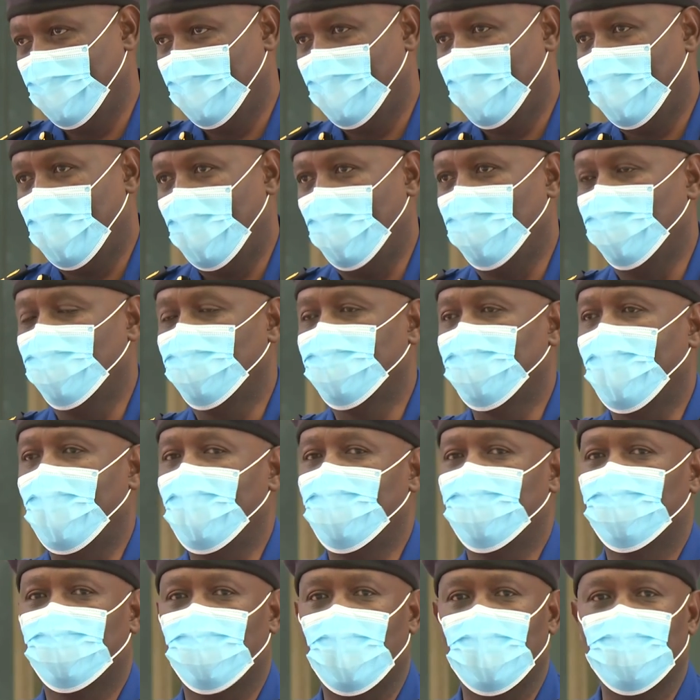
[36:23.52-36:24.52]
And those are
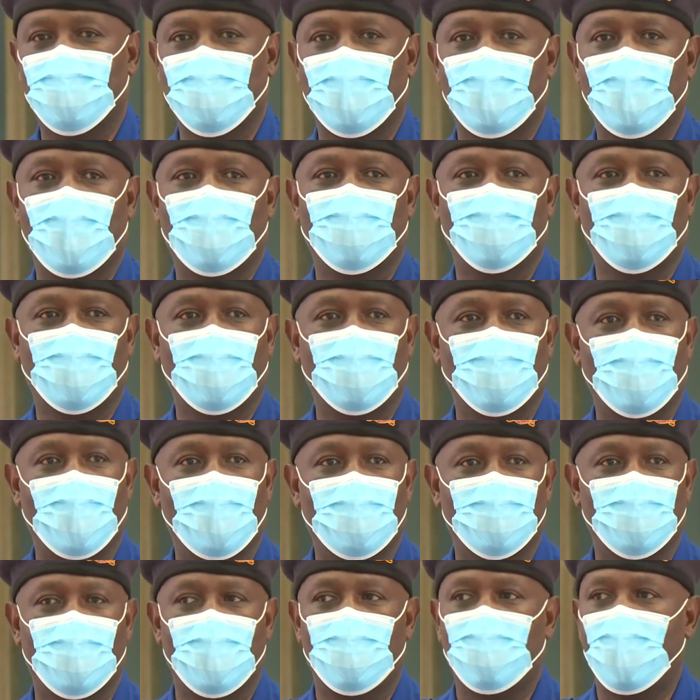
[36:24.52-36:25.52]
instructions I've given
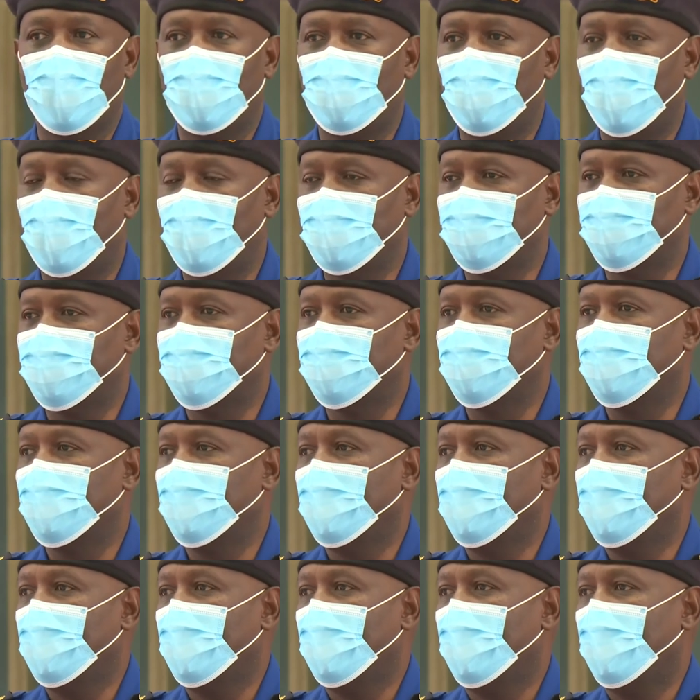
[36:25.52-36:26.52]
to the members
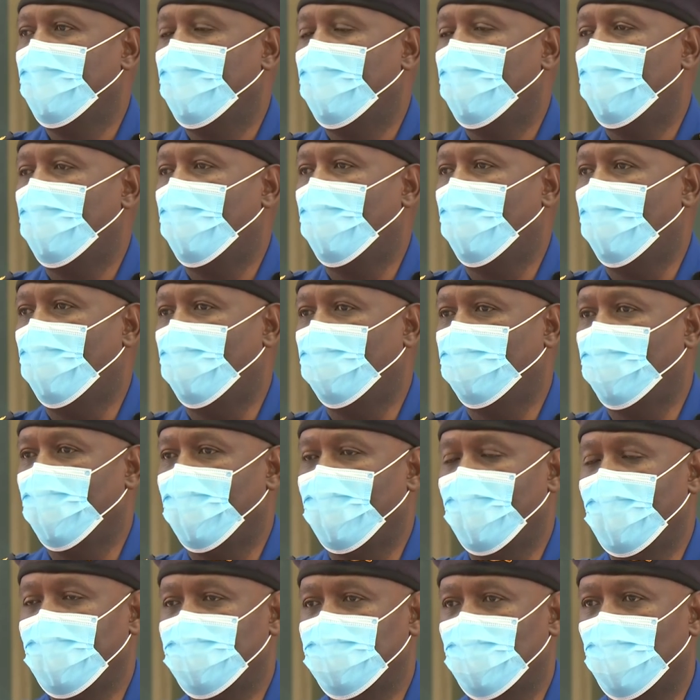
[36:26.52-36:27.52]
of the
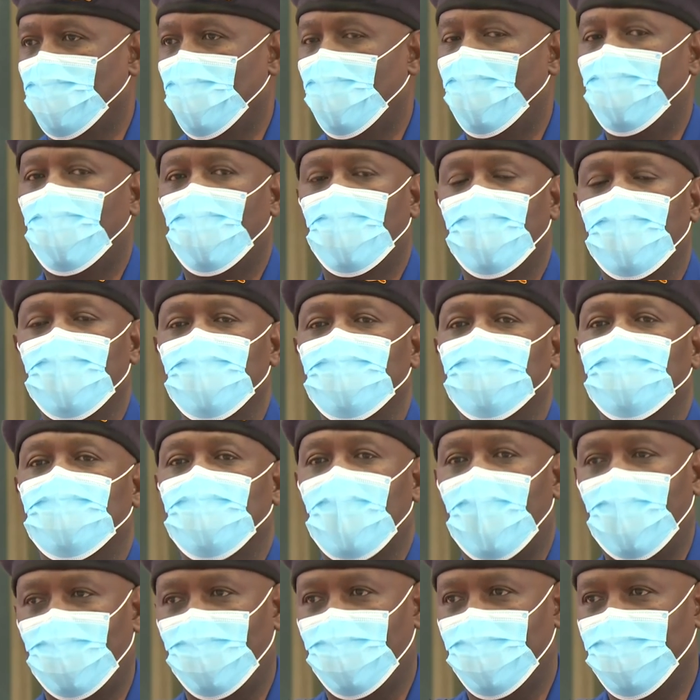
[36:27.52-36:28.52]
National Police
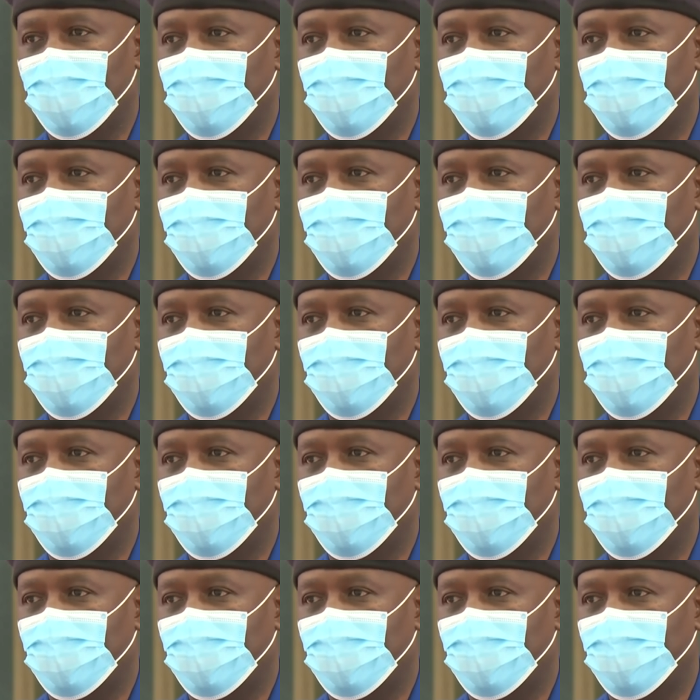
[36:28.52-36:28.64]
Service.